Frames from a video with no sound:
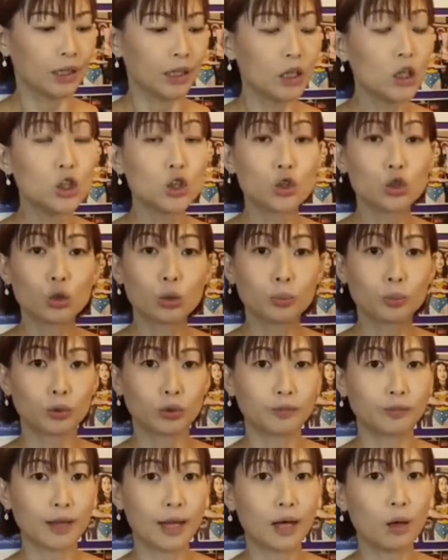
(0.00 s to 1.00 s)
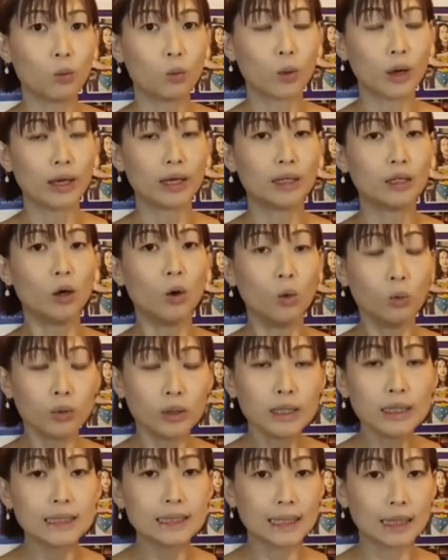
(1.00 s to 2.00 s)
intro profile, where it
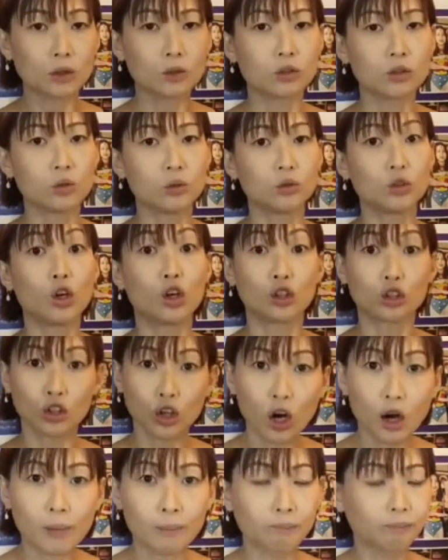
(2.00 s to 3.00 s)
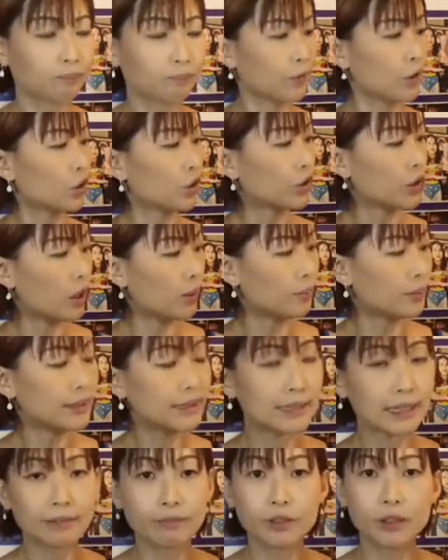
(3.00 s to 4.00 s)
only tells you your top
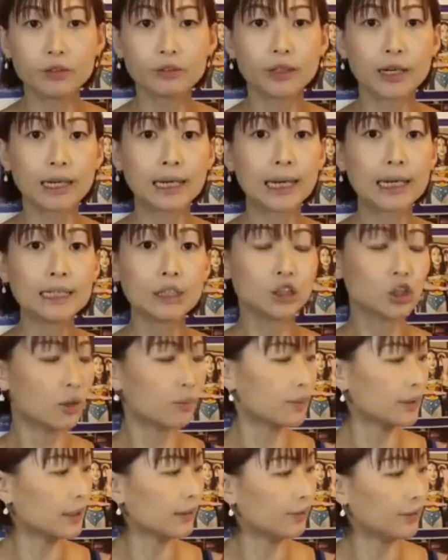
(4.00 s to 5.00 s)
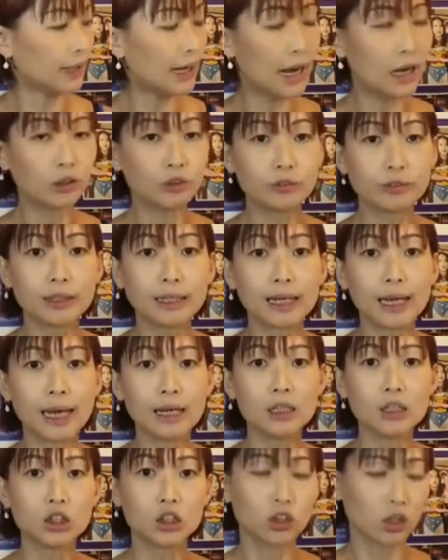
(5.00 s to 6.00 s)
7 realized, top 7
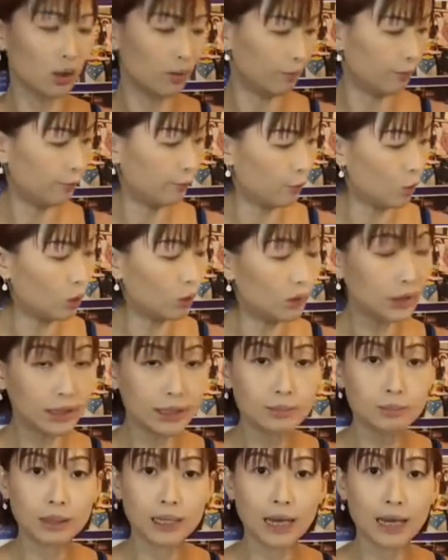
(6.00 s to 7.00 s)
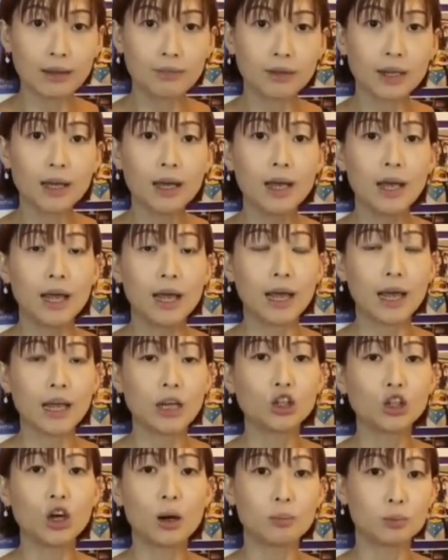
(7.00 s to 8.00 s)
unrealized, top 4 learned behavior,
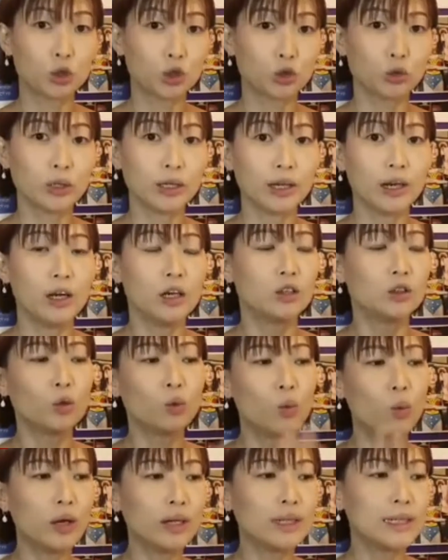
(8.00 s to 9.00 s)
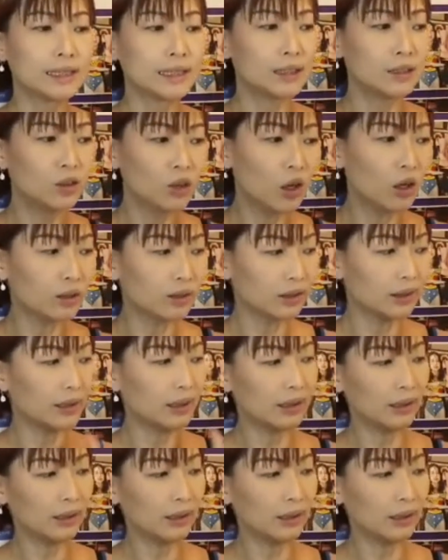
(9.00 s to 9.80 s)
and top 3. So what is not